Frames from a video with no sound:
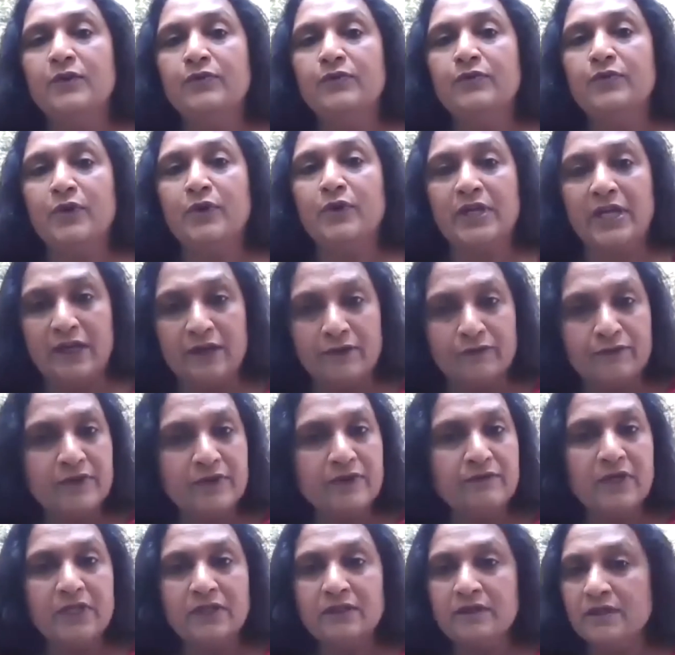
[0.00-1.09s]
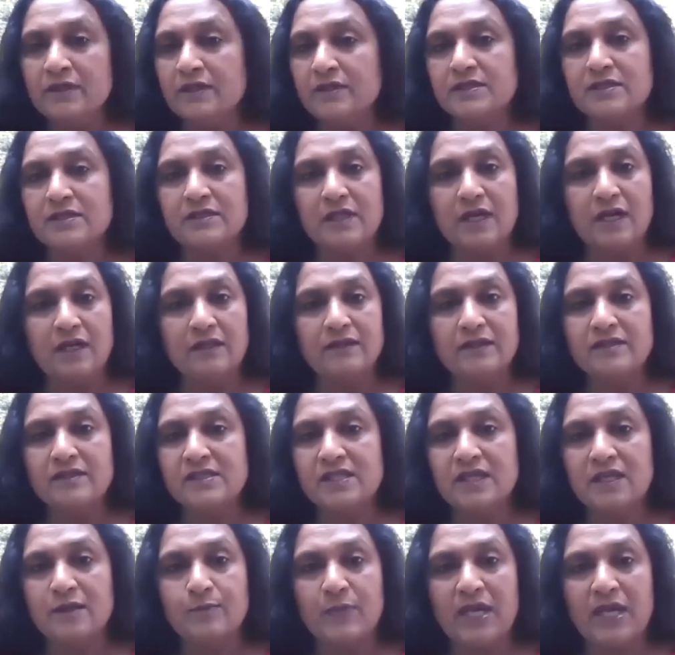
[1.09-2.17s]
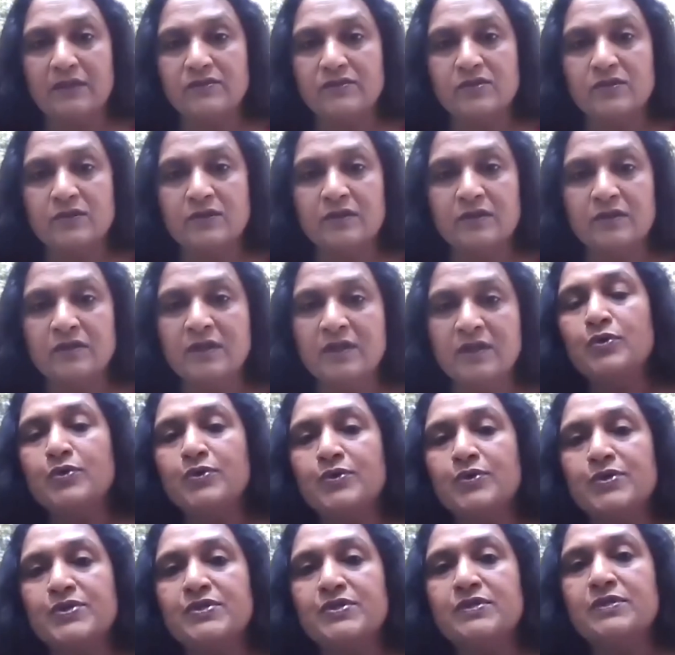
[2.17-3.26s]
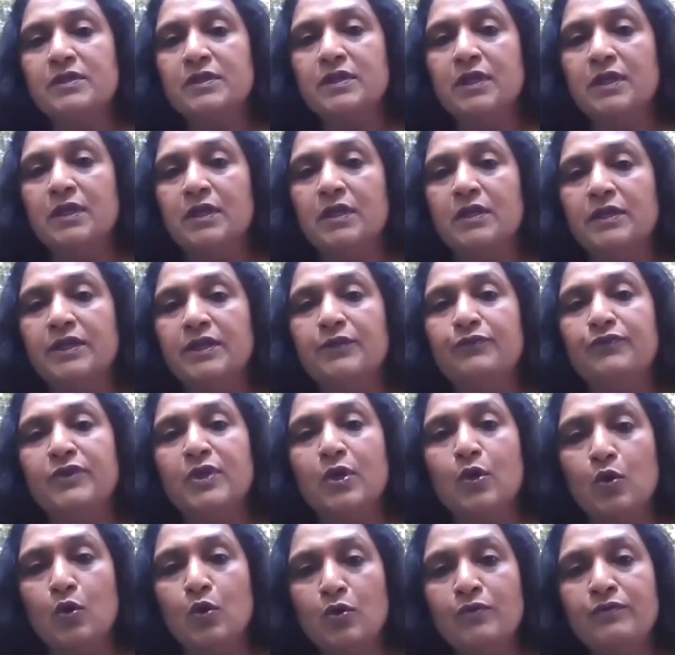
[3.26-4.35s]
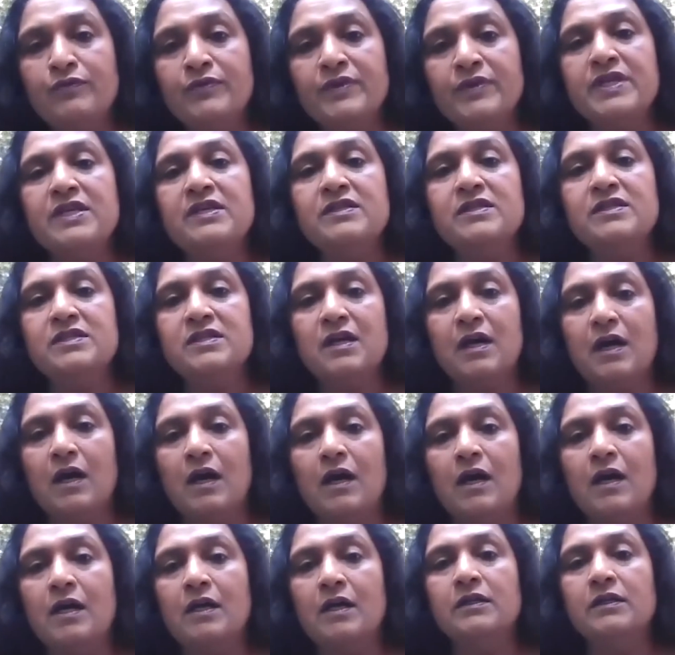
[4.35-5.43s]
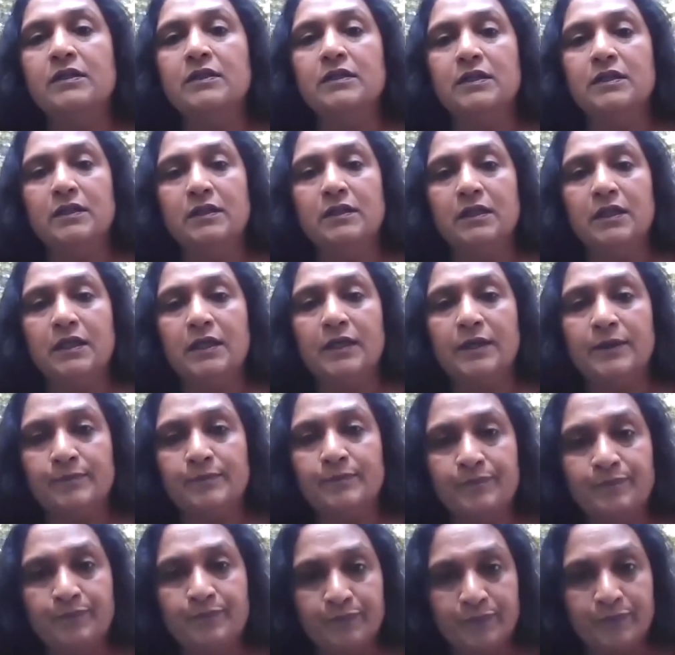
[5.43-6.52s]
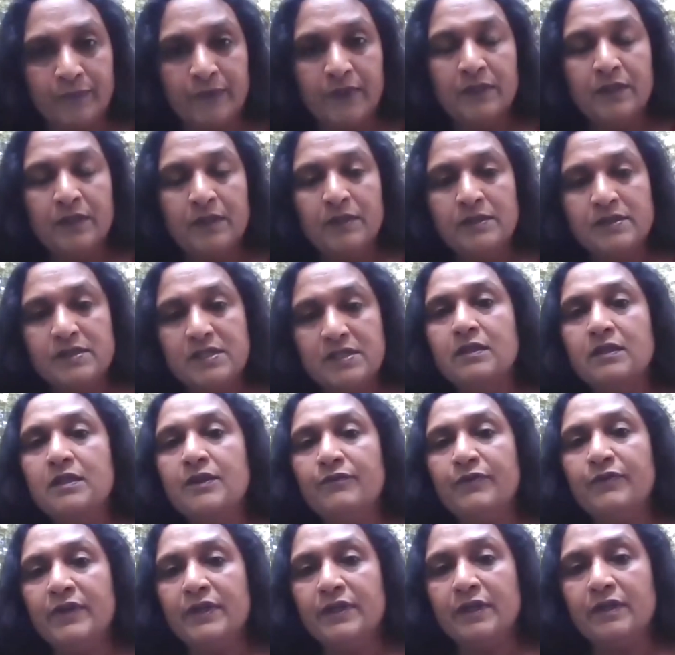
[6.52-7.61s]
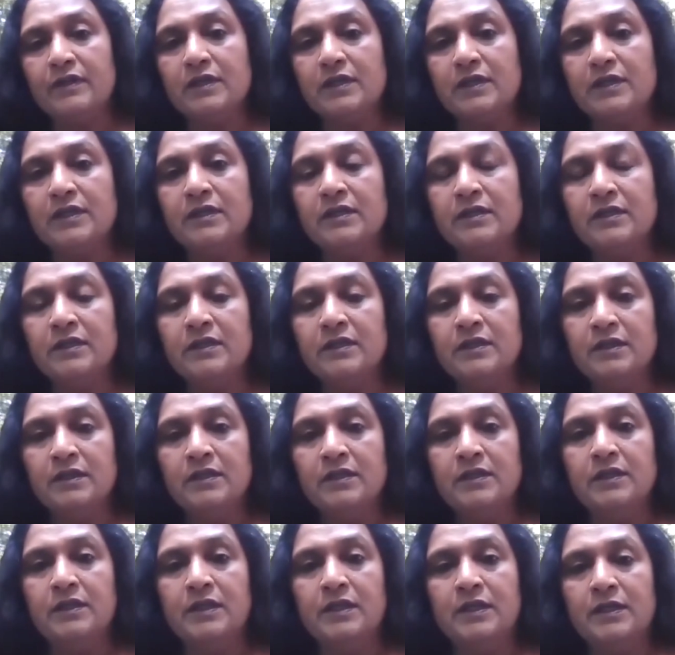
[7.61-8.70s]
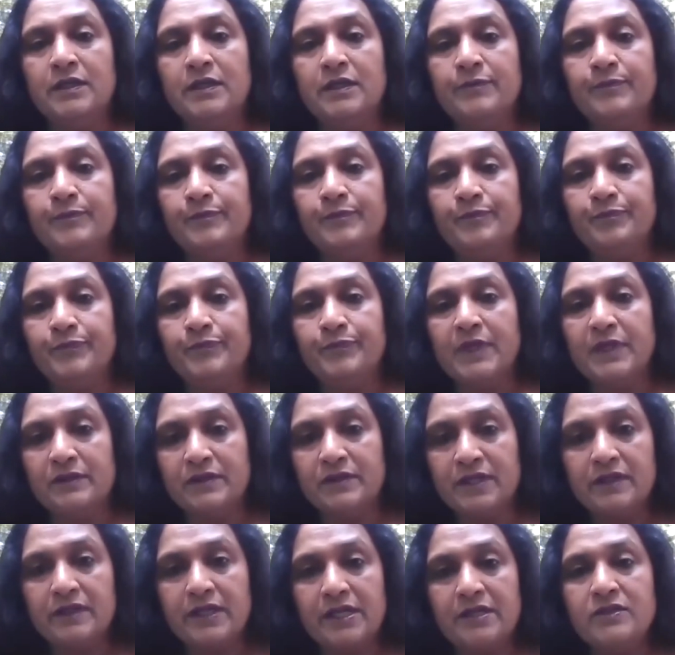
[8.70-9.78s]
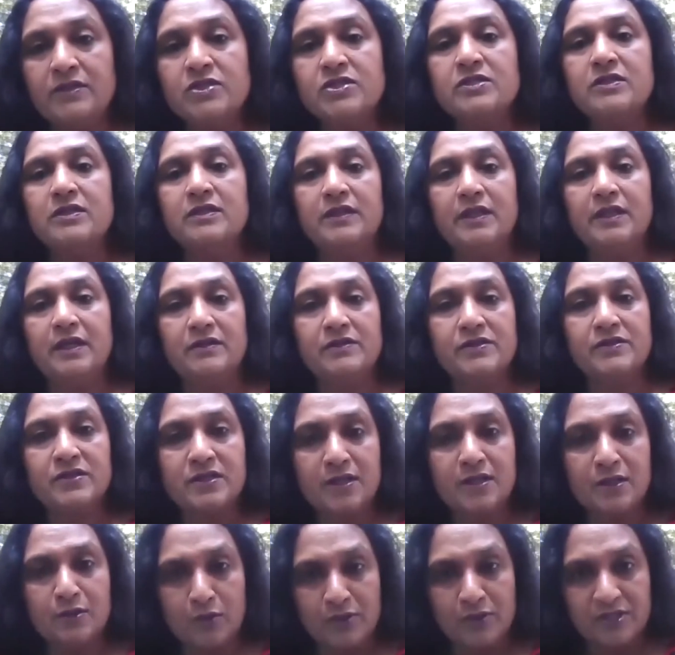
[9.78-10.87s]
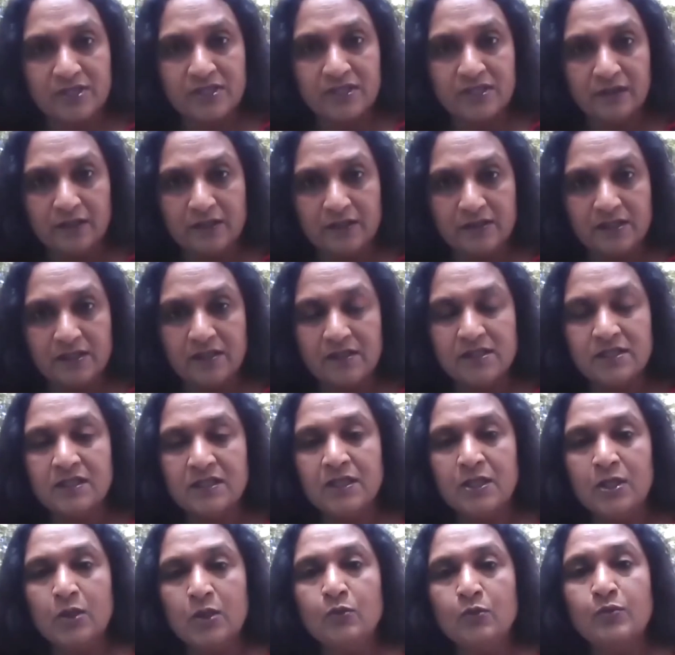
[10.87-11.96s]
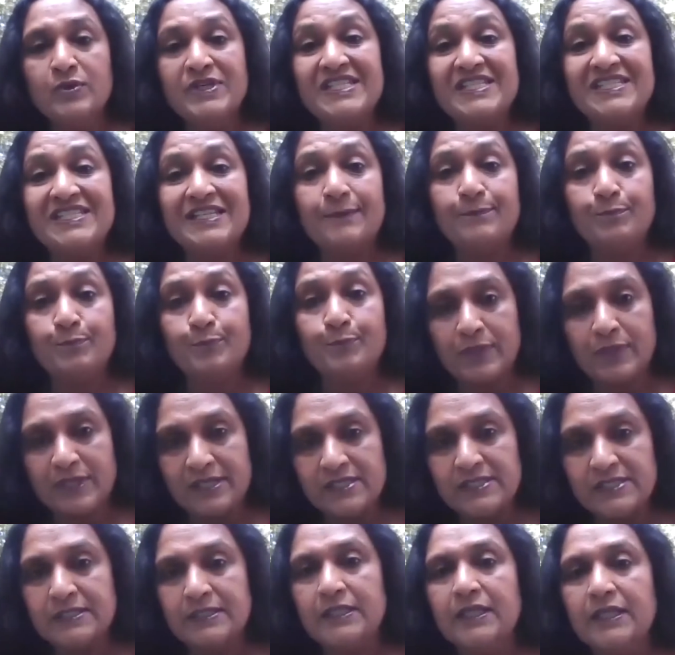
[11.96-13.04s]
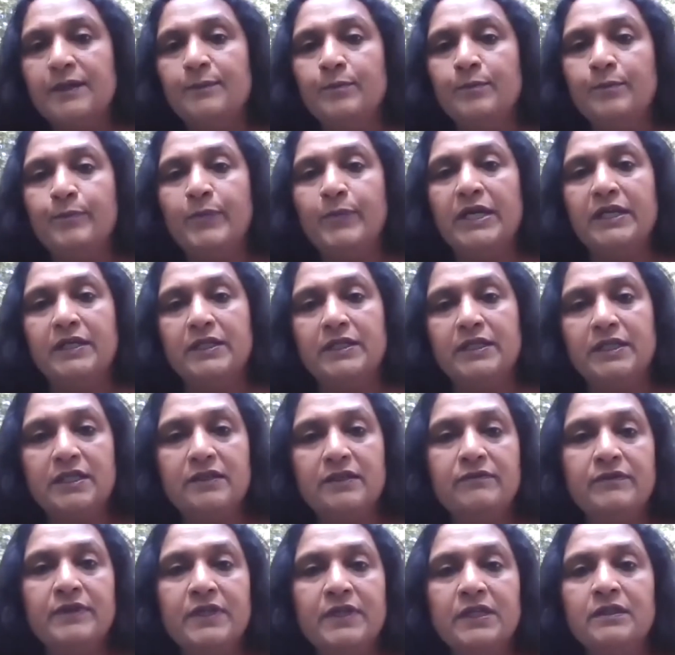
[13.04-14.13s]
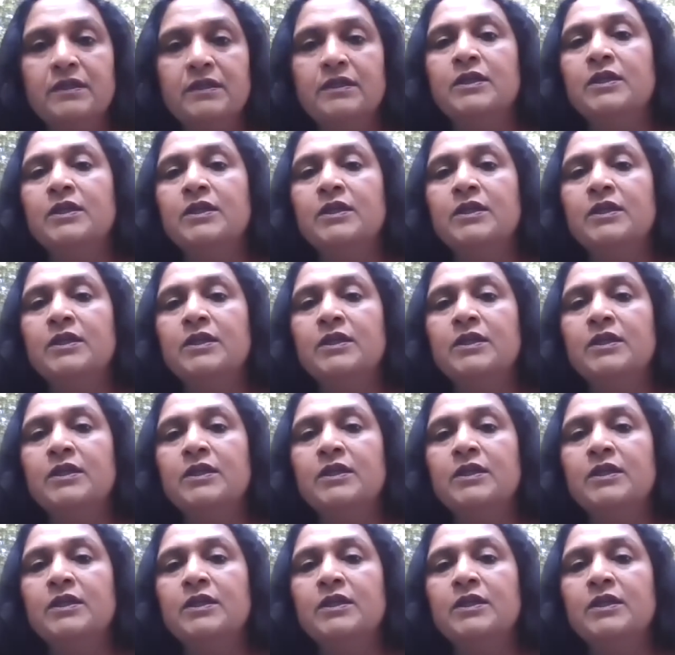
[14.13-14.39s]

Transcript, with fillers: for everyone. It's not the same answer. First, uh, if the ovaries are um, significantly um, deranged in their steroid synthesis, we suppress them by giving